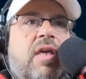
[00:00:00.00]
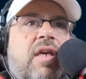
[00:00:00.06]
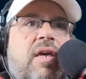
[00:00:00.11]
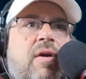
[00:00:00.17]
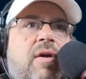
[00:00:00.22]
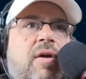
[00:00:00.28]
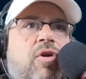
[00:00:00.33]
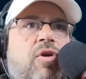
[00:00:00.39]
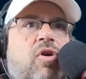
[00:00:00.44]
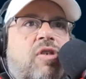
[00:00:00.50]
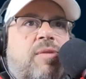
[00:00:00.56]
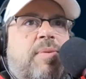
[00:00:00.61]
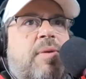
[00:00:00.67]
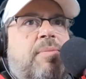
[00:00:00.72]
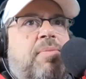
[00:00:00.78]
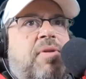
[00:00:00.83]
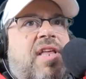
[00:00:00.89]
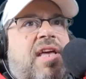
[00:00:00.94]
those
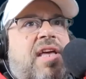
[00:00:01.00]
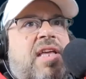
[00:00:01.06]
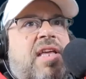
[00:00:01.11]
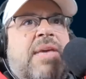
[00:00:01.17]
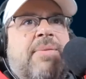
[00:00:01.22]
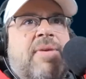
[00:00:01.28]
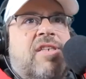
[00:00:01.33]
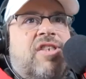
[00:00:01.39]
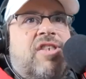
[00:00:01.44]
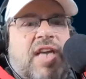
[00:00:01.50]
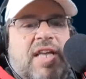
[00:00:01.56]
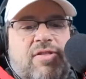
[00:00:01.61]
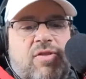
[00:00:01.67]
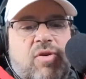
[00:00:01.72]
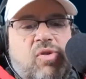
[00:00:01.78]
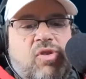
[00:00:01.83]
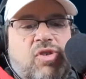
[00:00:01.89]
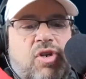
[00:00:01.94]
people that emails you get,
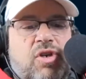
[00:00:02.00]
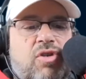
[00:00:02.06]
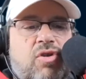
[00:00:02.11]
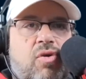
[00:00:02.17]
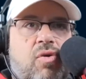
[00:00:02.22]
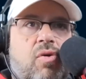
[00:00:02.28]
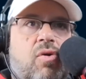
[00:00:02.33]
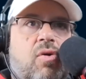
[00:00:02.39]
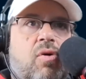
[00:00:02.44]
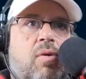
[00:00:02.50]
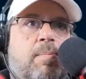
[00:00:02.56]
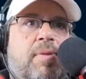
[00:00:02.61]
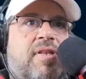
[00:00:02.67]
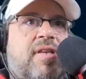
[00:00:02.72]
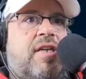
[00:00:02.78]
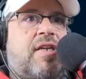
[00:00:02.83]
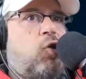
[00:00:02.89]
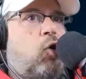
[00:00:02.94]
those are your
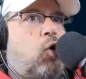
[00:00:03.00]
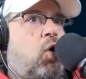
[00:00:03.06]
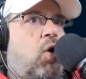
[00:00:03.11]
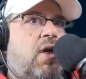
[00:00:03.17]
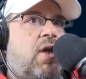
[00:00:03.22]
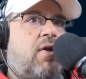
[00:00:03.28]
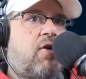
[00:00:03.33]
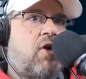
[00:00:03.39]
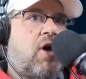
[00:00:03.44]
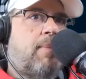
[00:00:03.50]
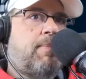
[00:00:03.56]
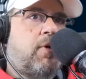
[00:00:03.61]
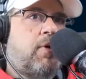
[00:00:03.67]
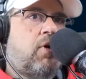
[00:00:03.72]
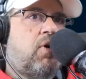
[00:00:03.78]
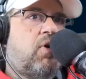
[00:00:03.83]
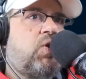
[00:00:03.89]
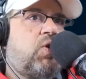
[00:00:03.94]
potential early
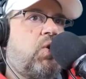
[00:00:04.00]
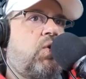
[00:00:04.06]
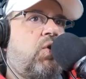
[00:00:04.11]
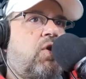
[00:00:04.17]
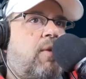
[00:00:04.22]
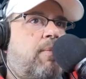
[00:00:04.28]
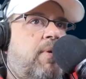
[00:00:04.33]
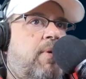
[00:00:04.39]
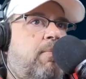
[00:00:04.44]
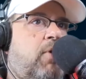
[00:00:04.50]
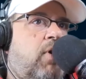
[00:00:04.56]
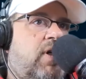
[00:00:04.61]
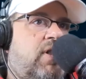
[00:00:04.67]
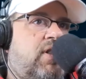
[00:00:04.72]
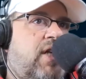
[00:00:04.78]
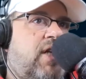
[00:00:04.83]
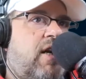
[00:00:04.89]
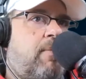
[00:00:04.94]
adopters. Those are the people who are
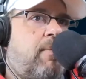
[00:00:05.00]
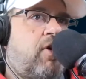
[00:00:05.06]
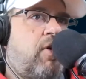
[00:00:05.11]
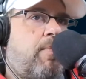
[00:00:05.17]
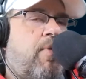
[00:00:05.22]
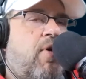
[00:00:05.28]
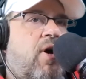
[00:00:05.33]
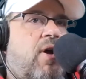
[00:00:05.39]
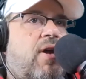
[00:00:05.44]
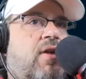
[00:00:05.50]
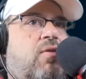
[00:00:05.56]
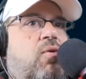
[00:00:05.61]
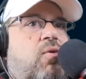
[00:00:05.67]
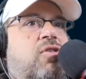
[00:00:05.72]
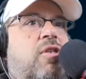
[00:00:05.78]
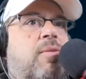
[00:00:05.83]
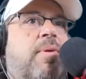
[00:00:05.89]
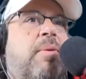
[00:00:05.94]
excited about your product. Those
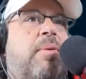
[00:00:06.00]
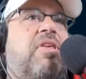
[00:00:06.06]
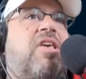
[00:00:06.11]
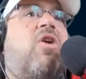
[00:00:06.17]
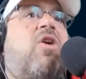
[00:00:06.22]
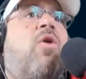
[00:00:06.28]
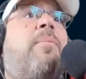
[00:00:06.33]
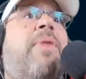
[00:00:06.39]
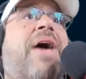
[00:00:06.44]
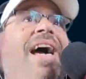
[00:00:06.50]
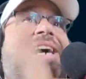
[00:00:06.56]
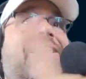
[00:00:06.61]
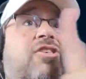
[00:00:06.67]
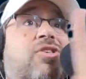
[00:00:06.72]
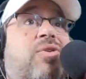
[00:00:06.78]
are the people you go back to and